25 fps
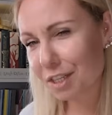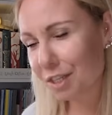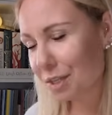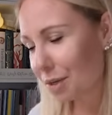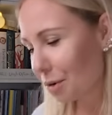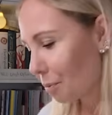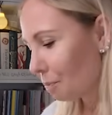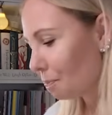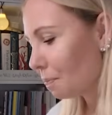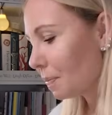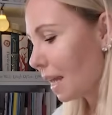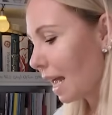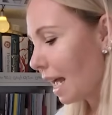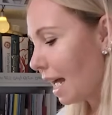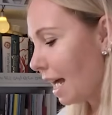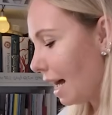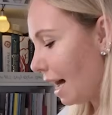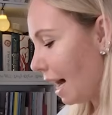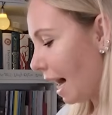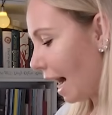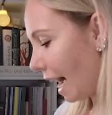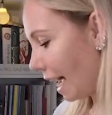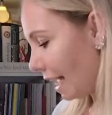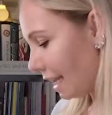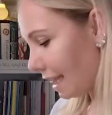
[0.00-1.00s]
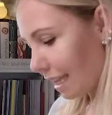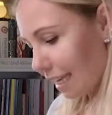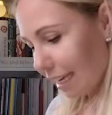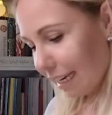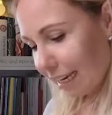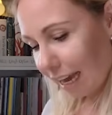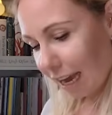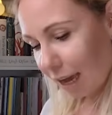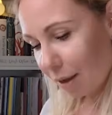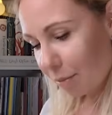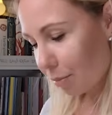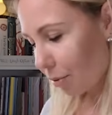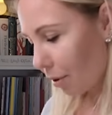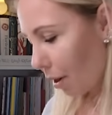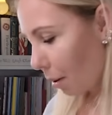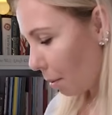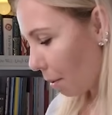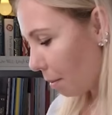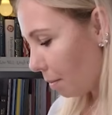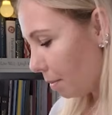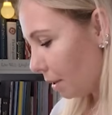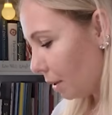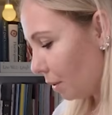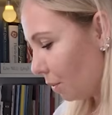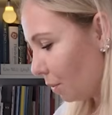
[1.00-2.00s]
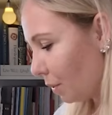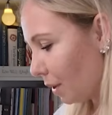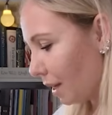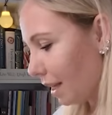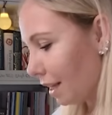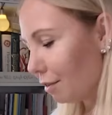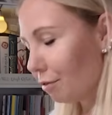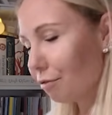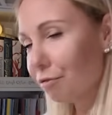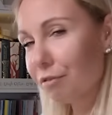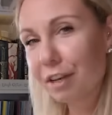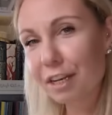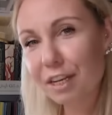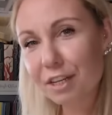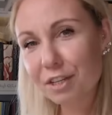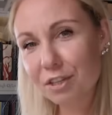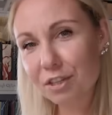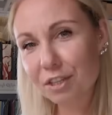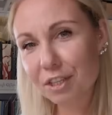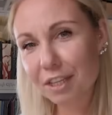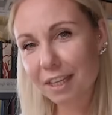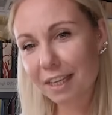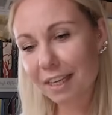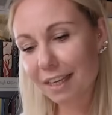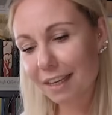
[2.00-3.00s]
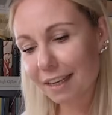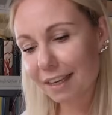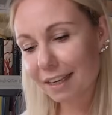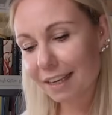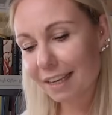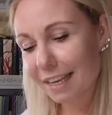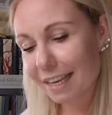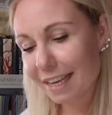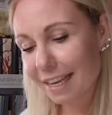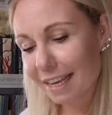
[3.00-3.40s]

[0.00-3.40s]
So I think I probably will finish the